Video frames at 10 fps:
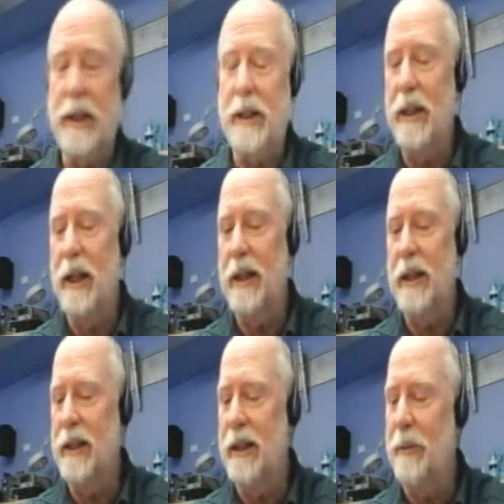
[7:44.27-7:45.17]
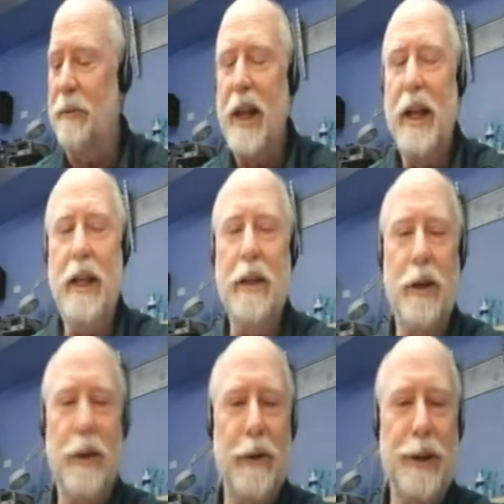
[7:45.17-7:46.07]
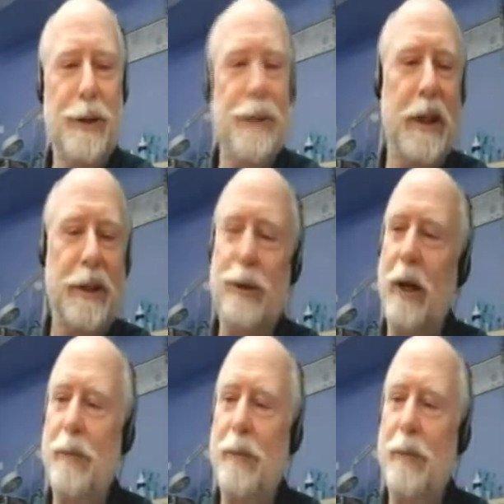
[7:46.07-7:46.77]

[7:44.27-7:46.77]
and uh, he encouraged me, so I